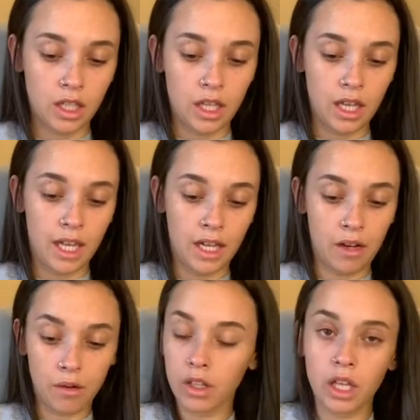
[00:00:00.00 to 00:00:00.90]
And I
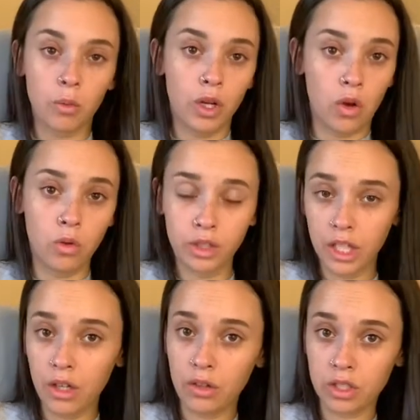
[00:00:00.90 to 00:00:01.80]
really would only
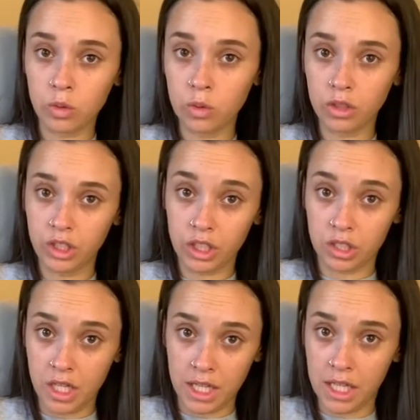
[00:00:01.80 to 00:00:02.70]
go to school just
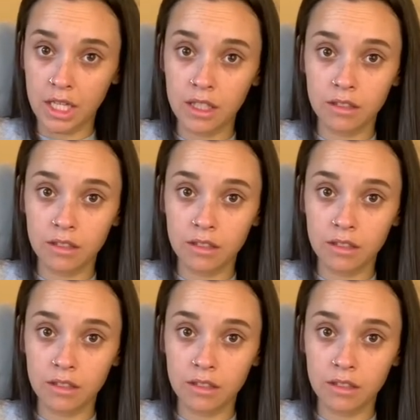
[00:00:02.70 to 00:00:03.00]
to eat,